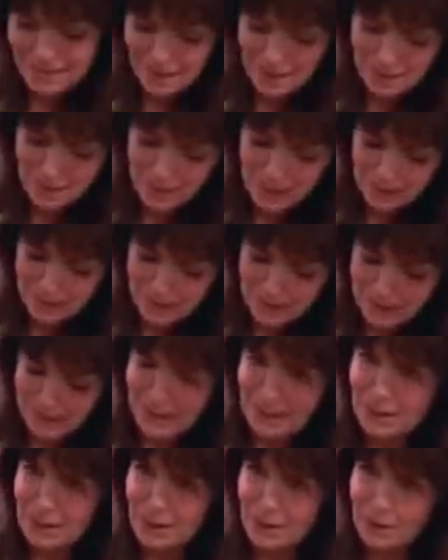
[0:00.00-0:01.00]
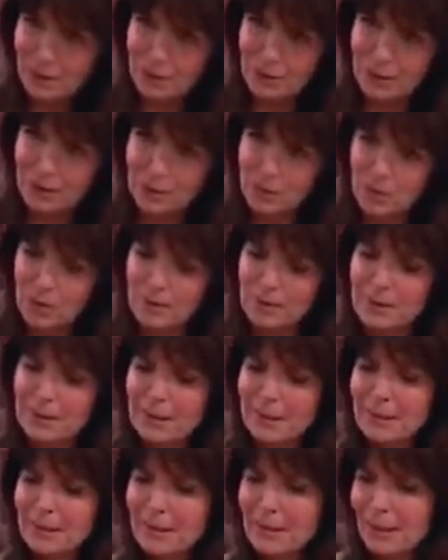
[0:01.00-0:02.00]
um, I'm going to get to know you a little more. I'm just
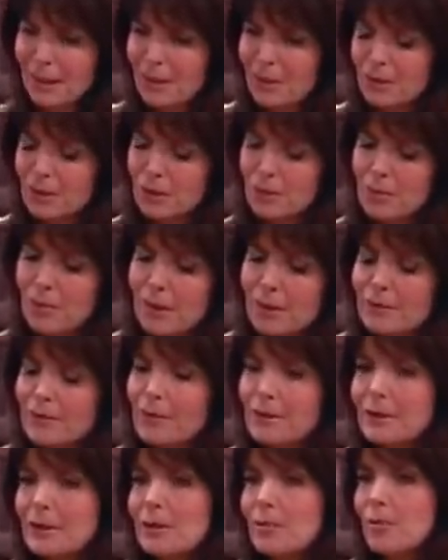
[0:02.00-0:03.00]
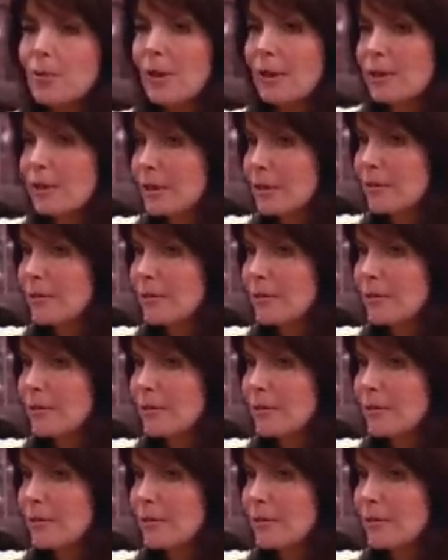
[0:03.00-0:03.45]
going to tell you my first impression.